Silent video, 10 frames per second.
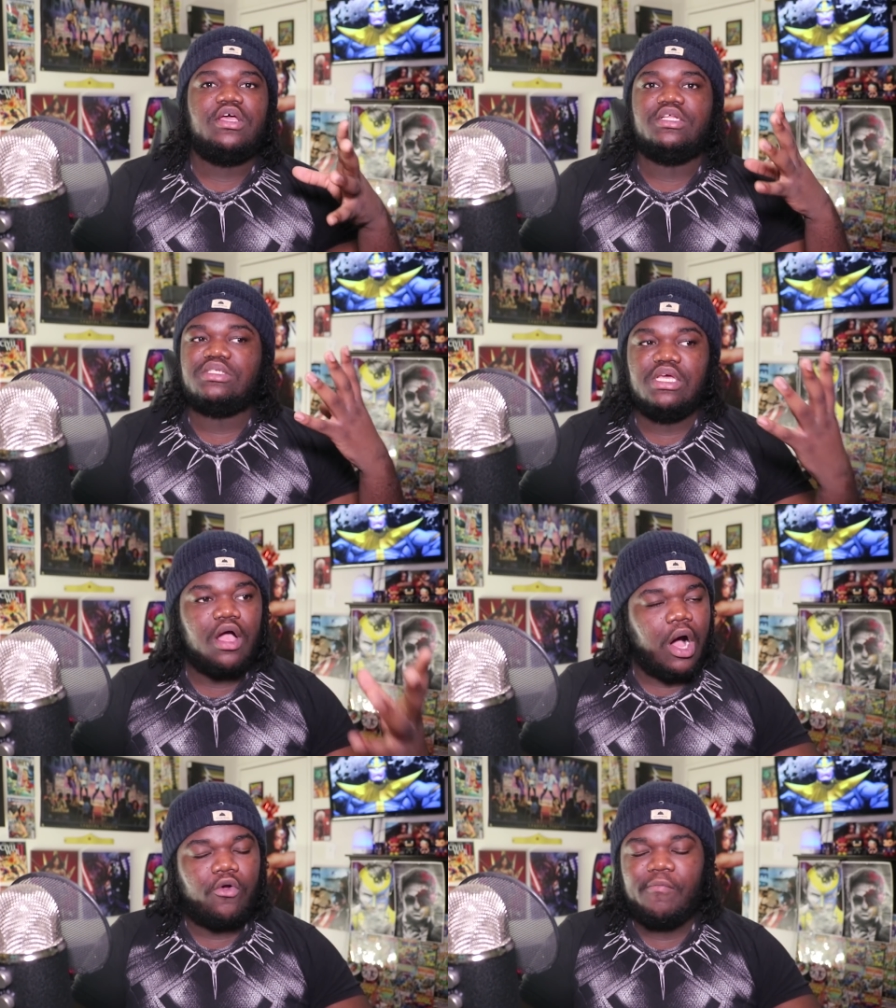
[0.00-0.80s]
seeing
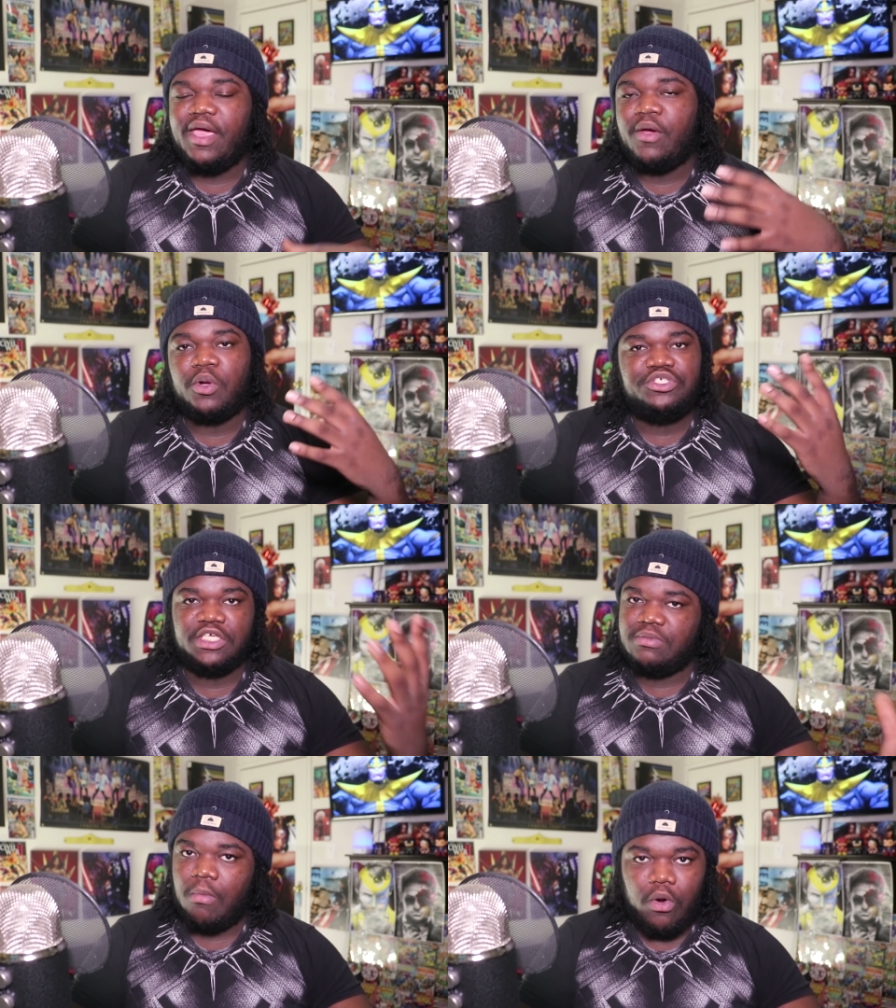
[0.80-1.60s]
Aquaman, what
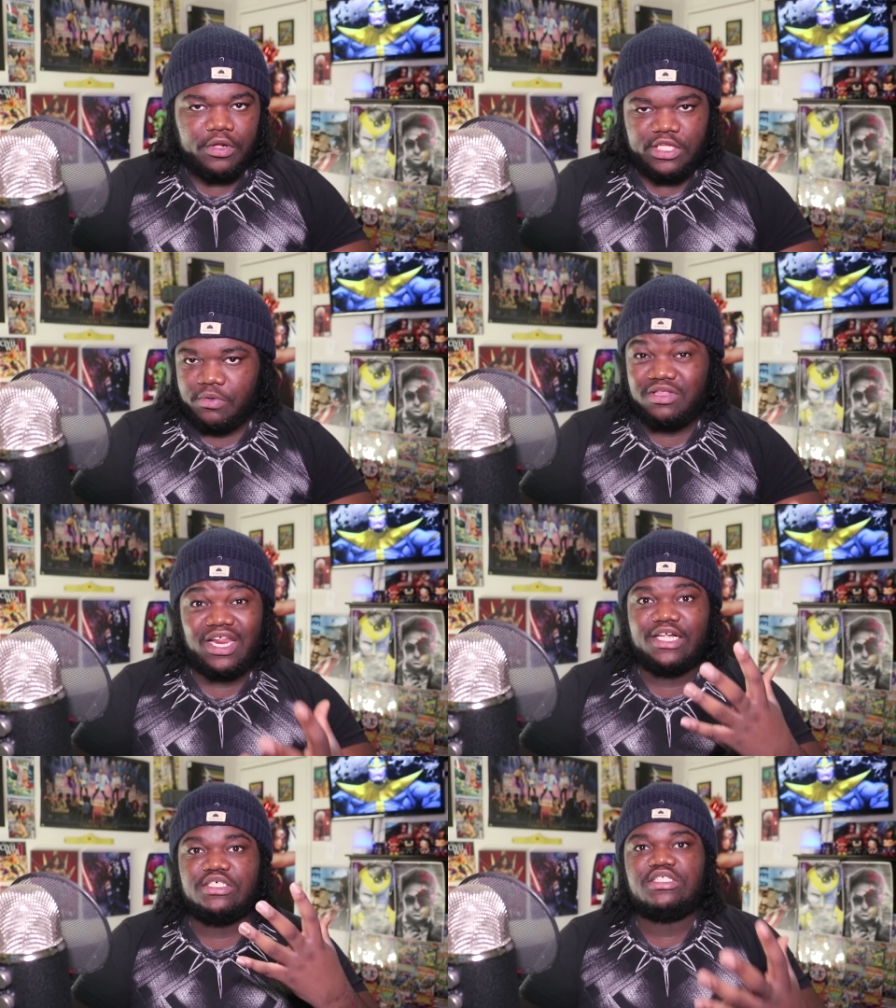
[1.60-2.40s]
Jason Momoa did with
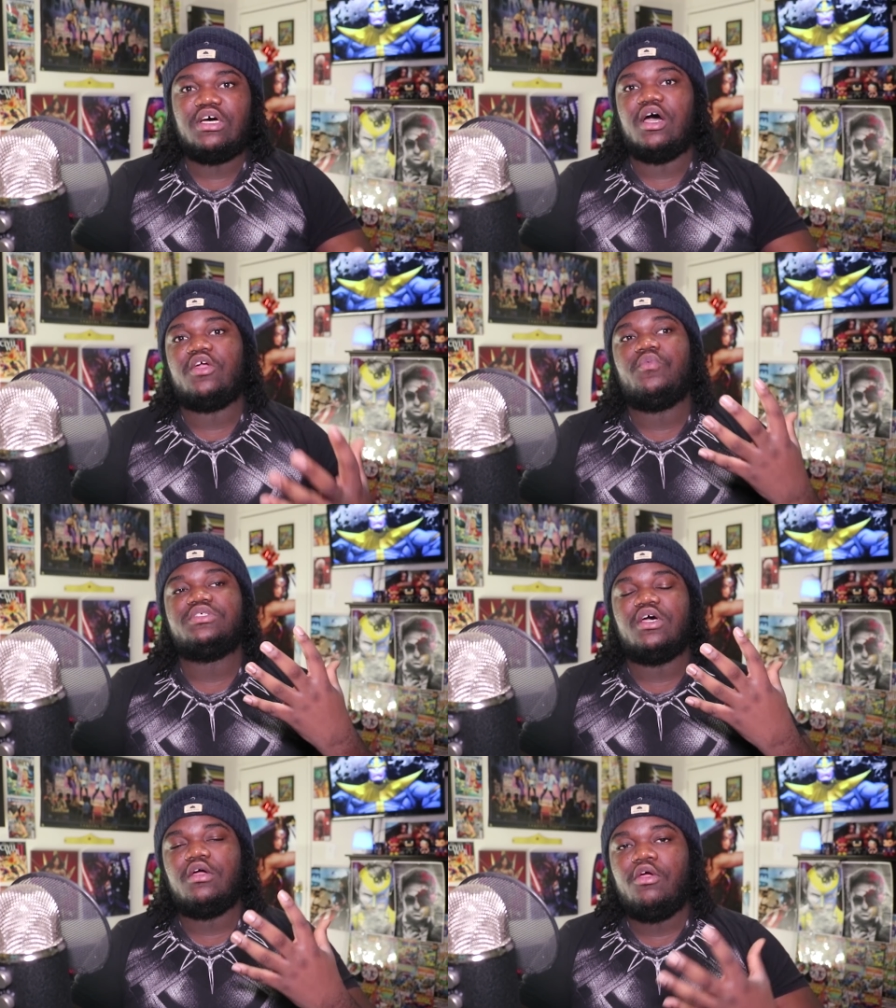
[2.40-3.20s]
it, I just thought it
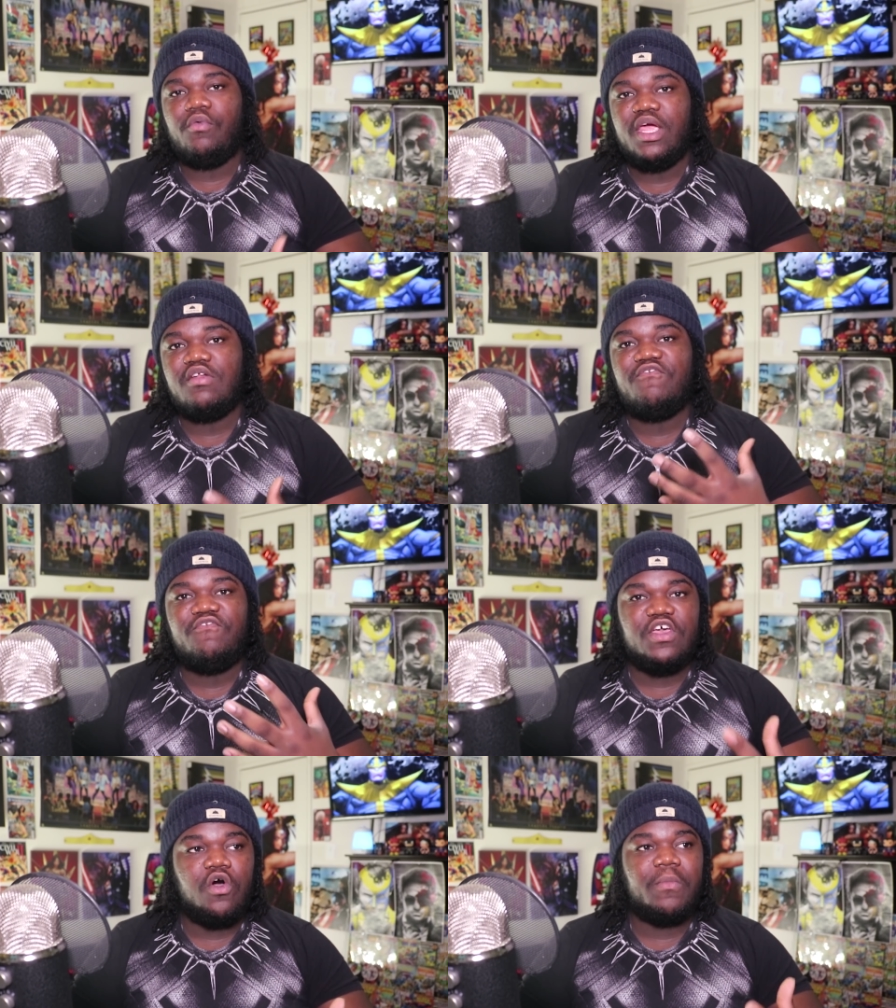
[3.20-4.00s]
was a great
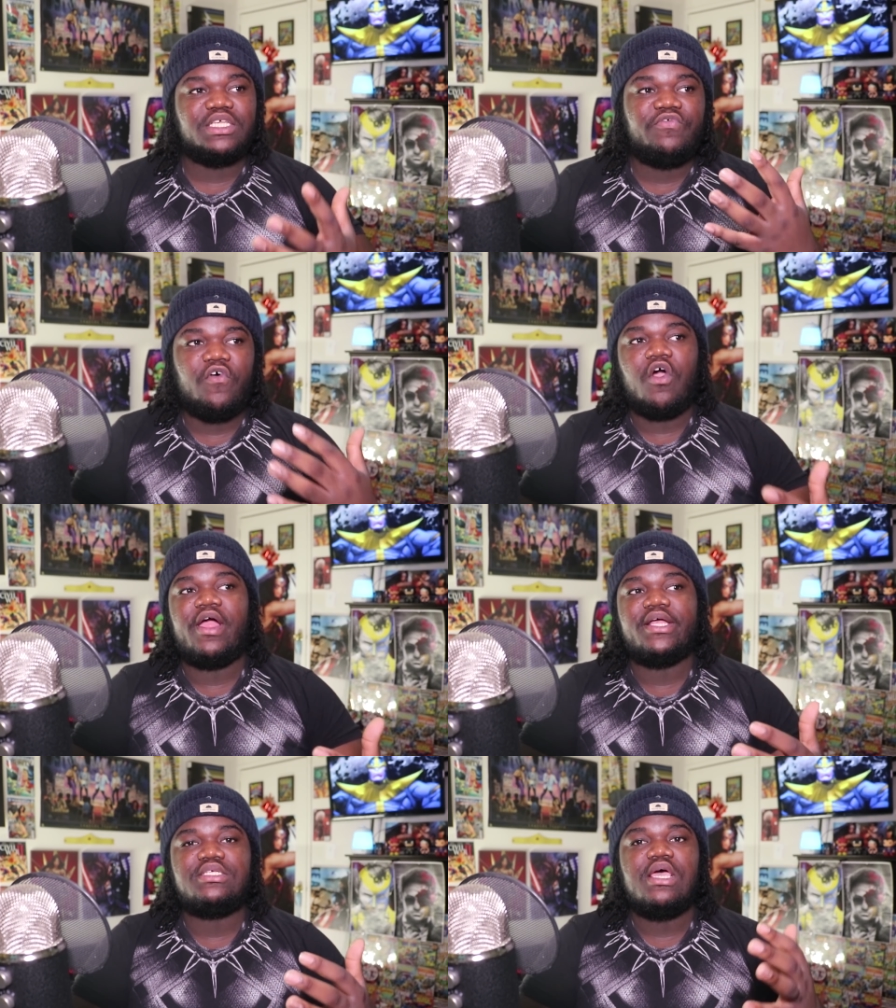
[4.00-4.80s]
film as far
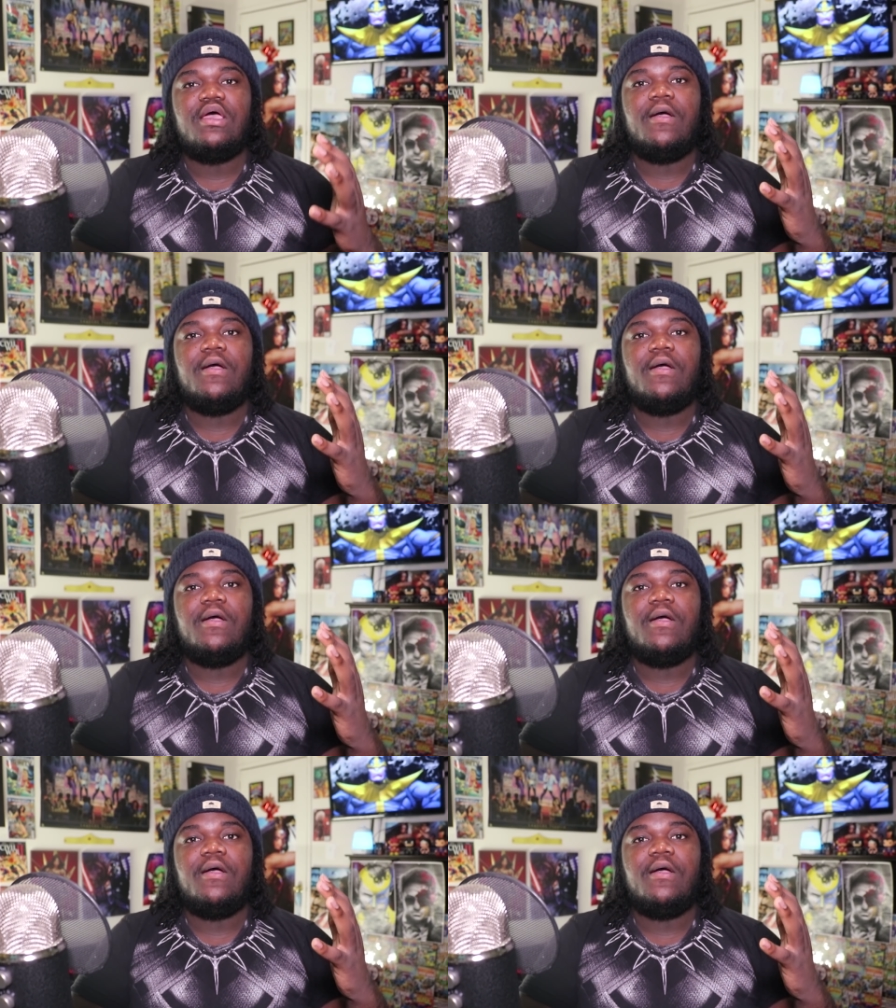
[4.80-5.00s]
as